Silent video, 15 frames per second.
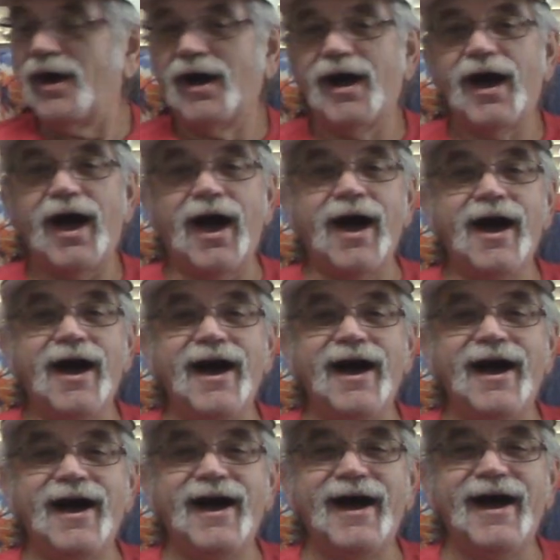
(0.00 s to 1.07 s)

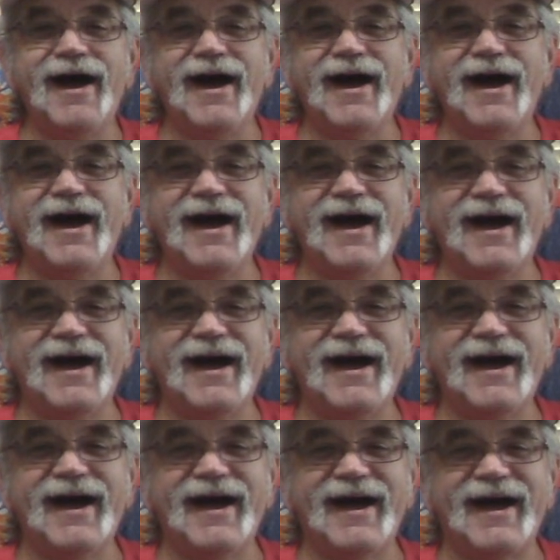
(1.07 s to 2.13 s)

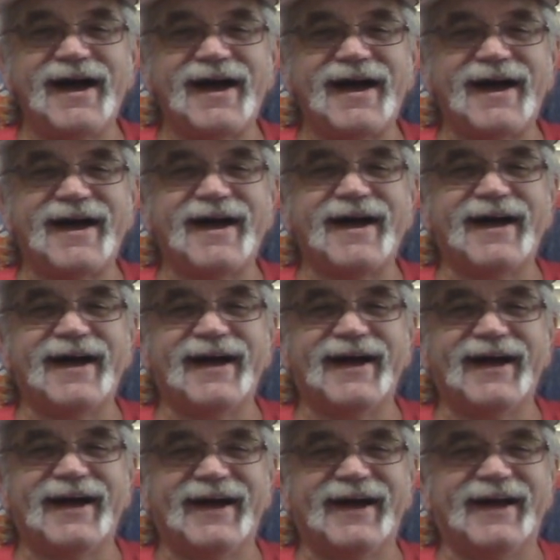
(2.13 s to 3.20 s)

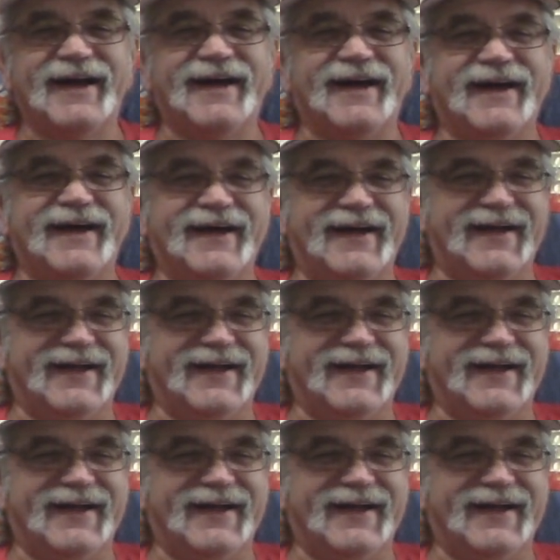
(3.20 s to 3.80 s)
(not speaking)